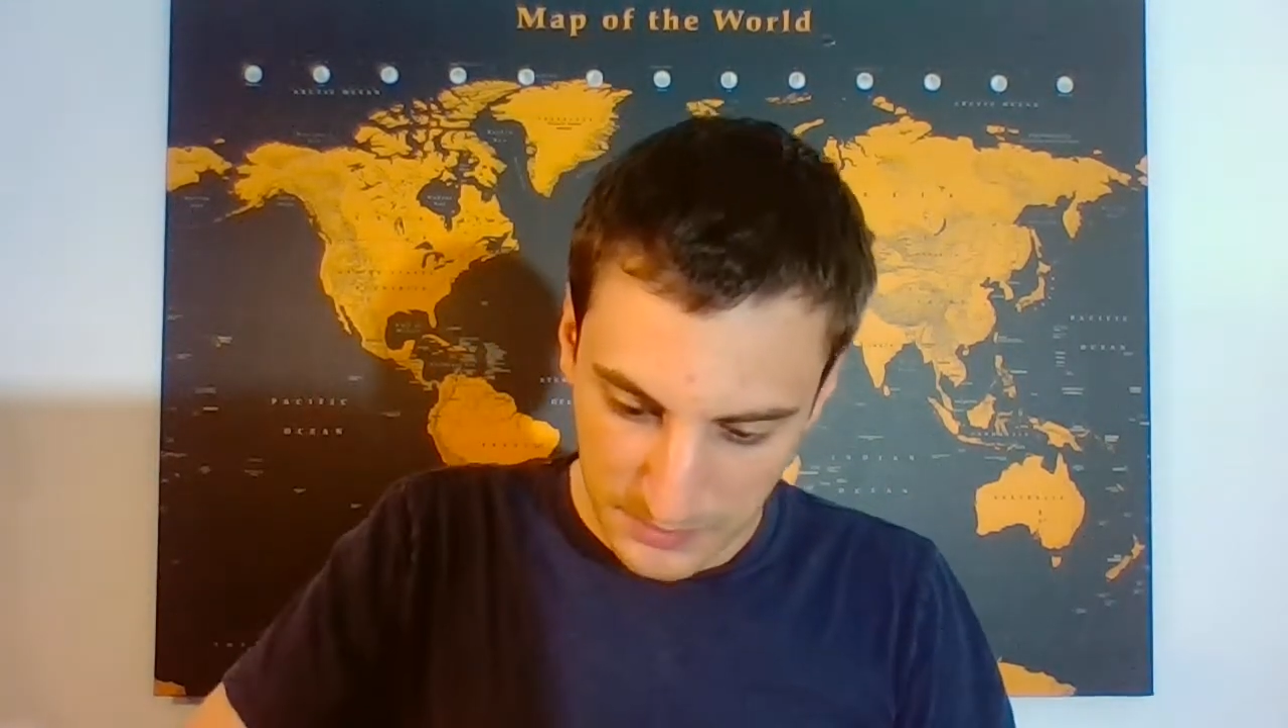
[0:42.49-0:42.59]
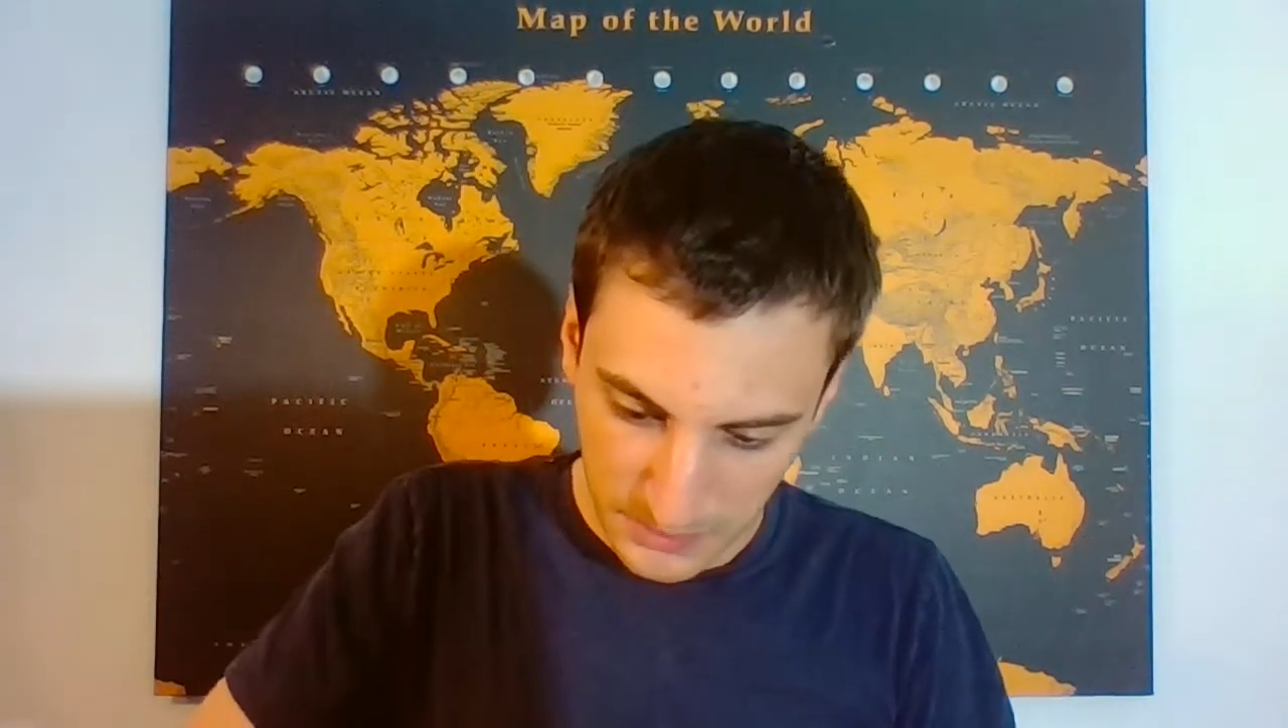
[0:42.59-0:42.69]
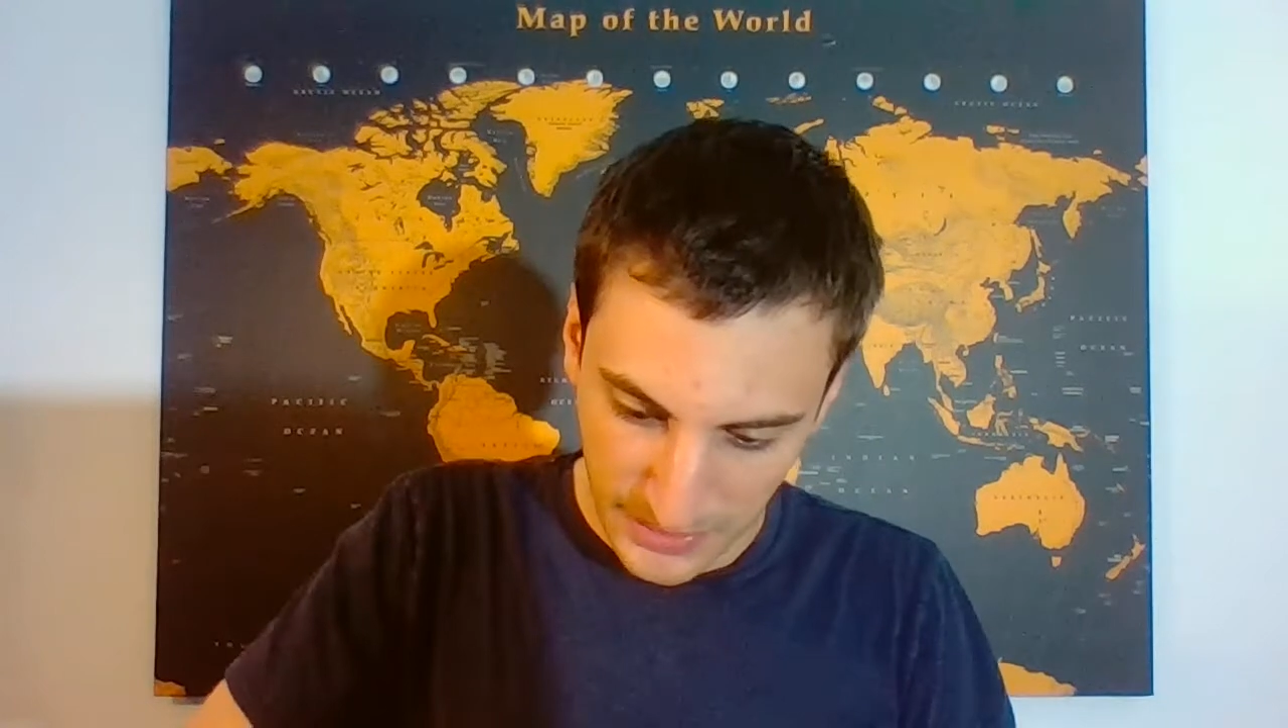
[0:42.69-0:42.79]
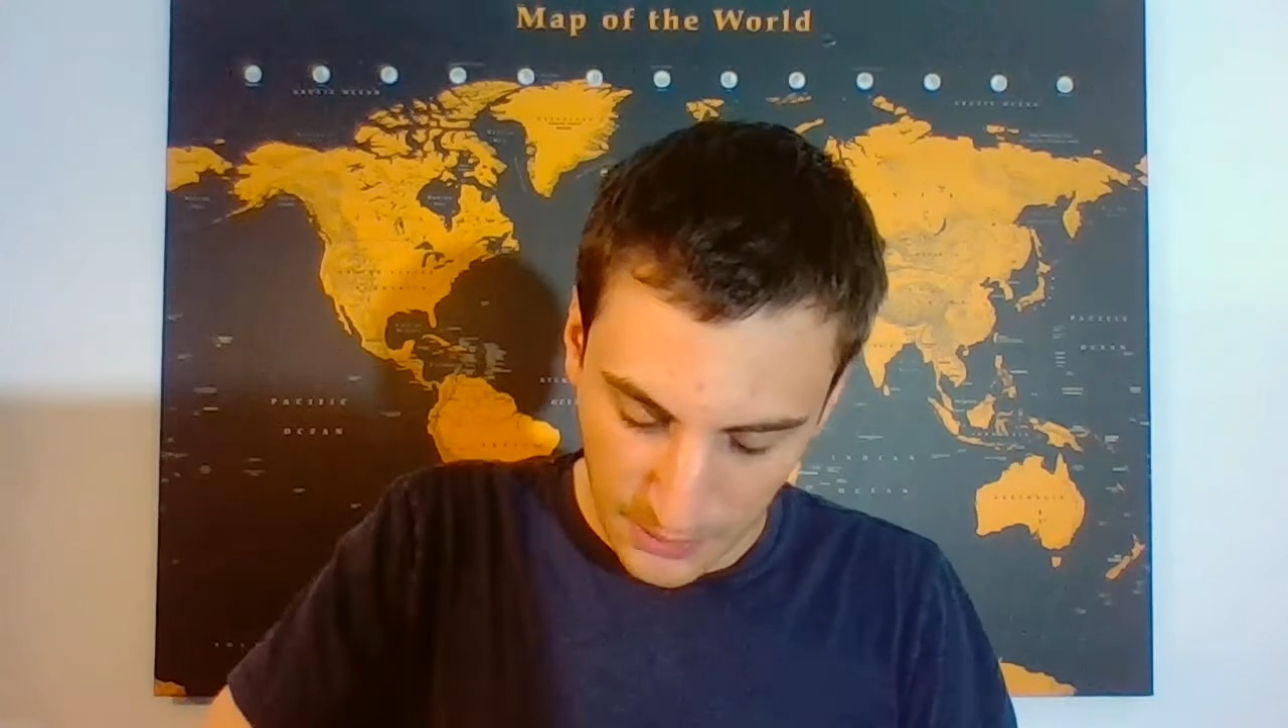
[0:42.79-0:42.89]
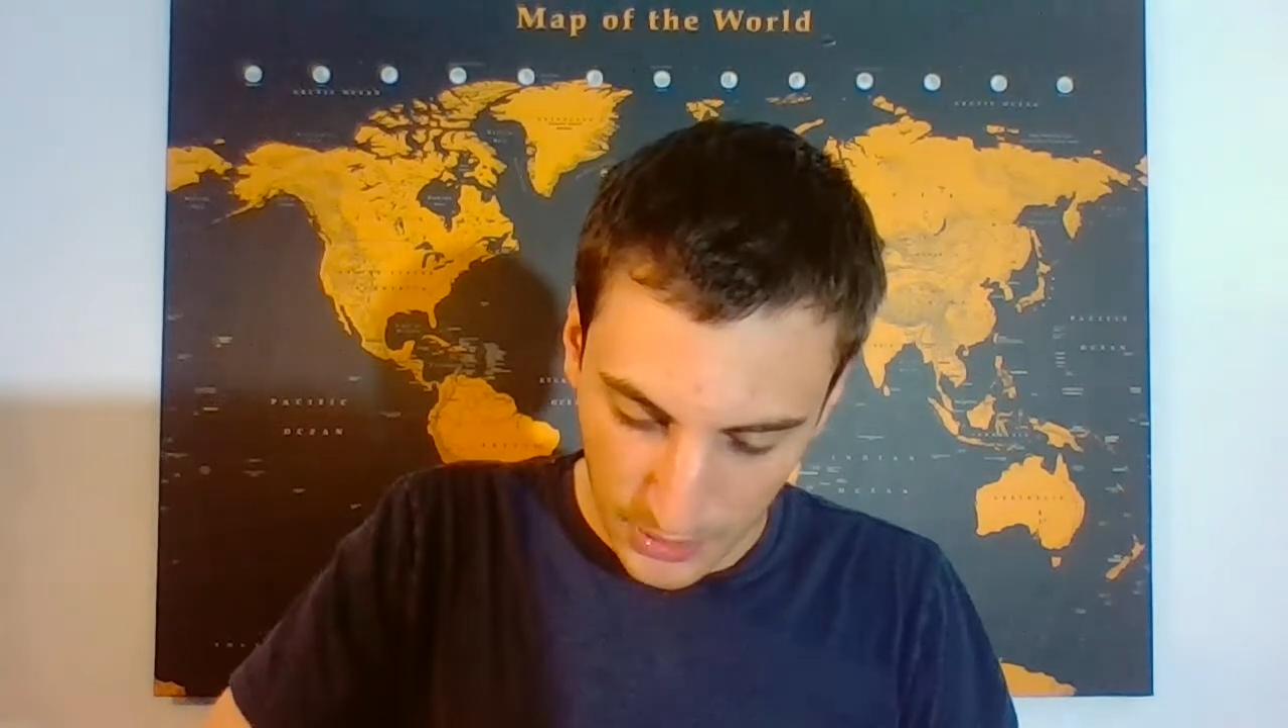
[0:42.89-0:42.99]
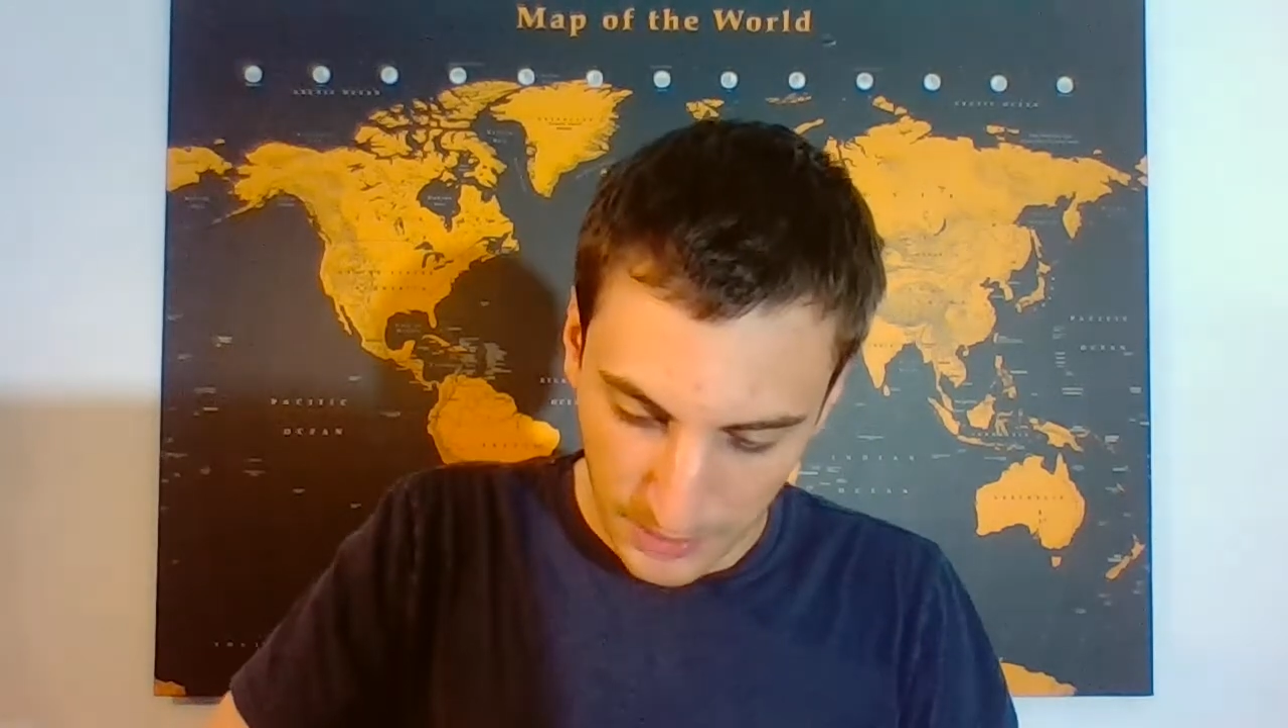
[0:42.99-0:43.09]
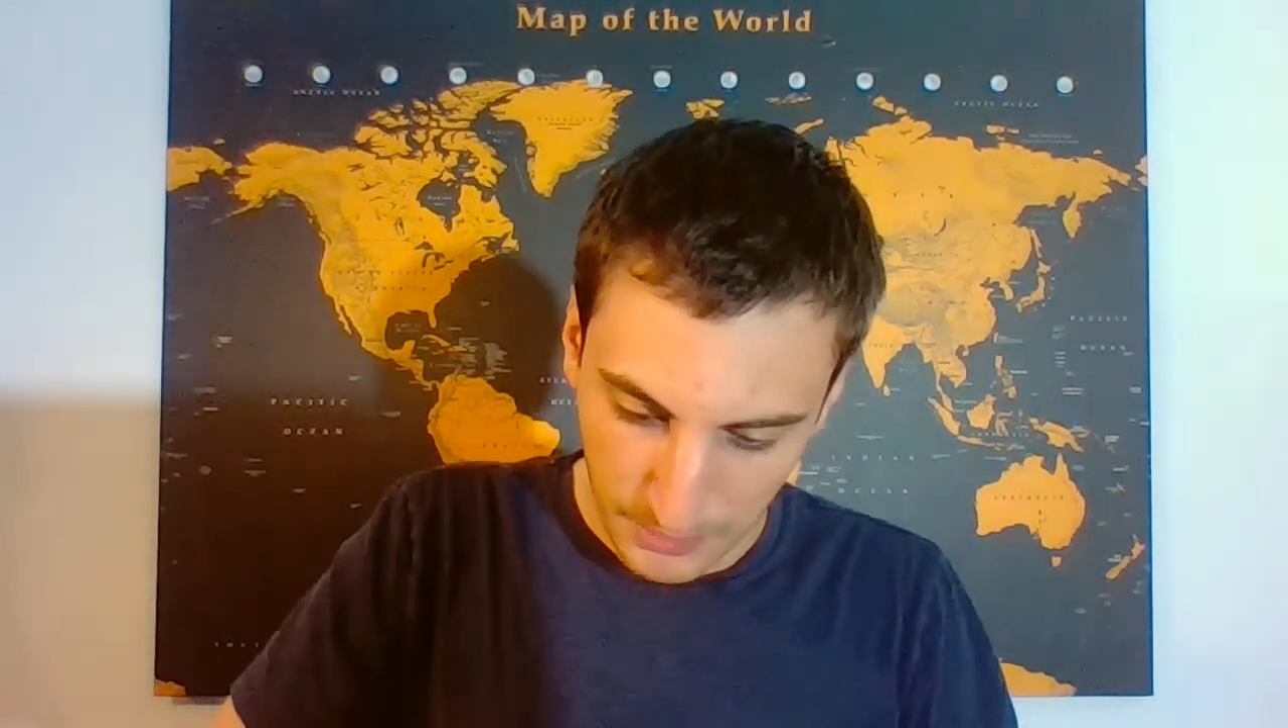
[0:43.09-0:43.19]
thing I want to